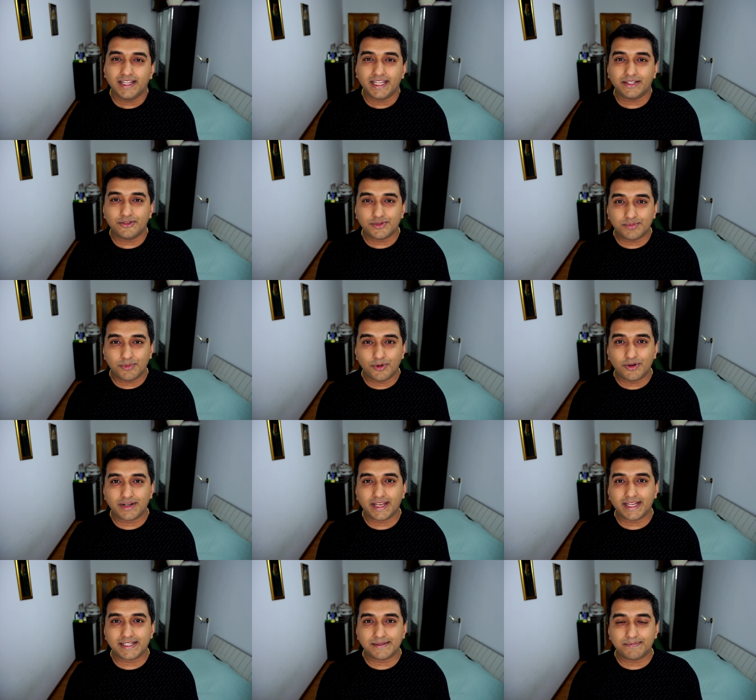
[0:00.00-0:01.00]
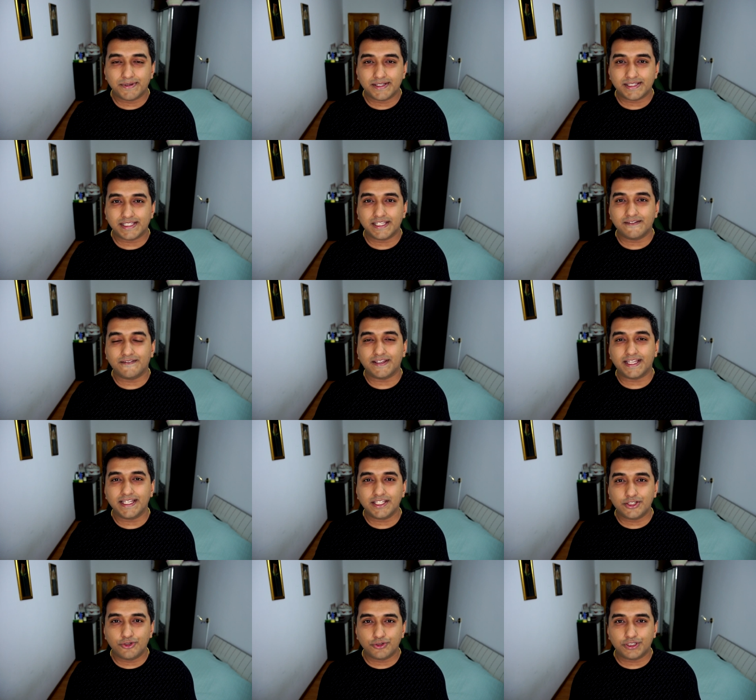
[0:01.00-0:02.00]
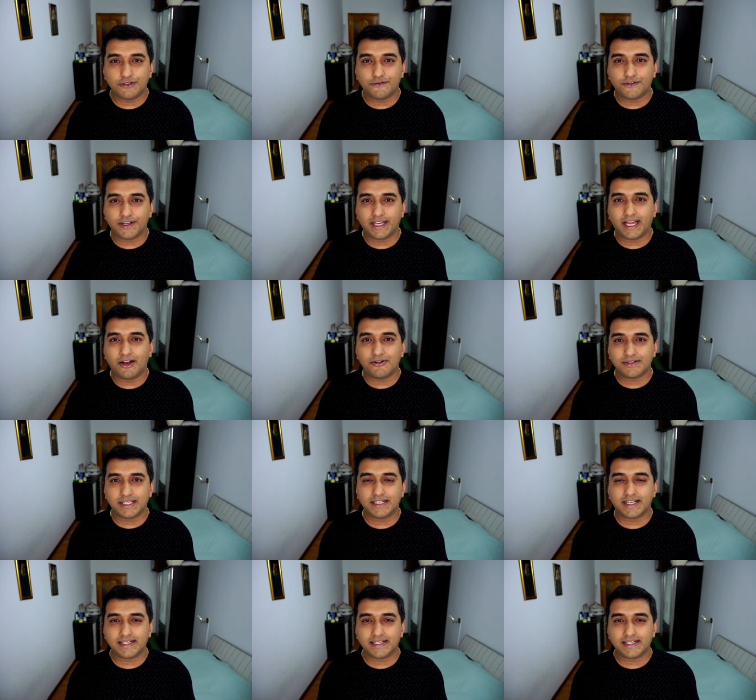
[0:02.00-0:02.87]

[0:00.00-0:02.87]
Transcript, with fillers: It was more expensive in duty free outside